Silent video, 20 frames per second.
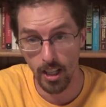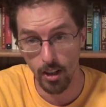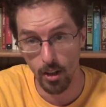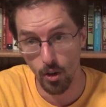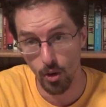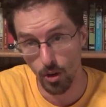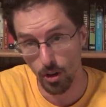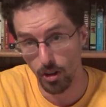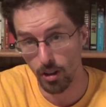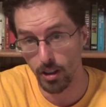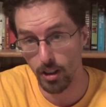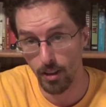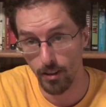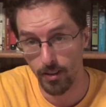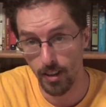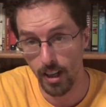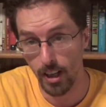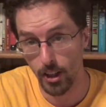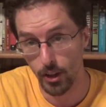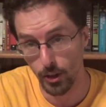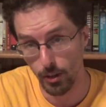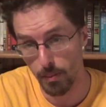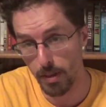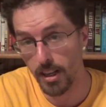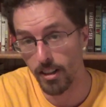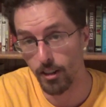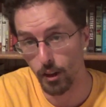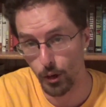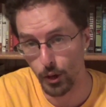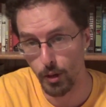or, you know, files for
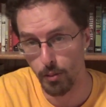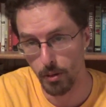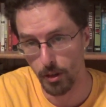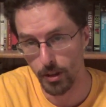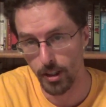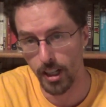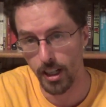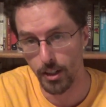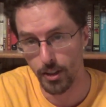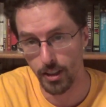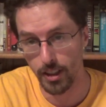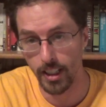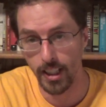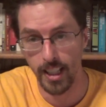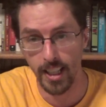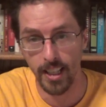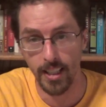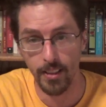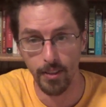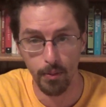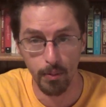bankruptcy protection, and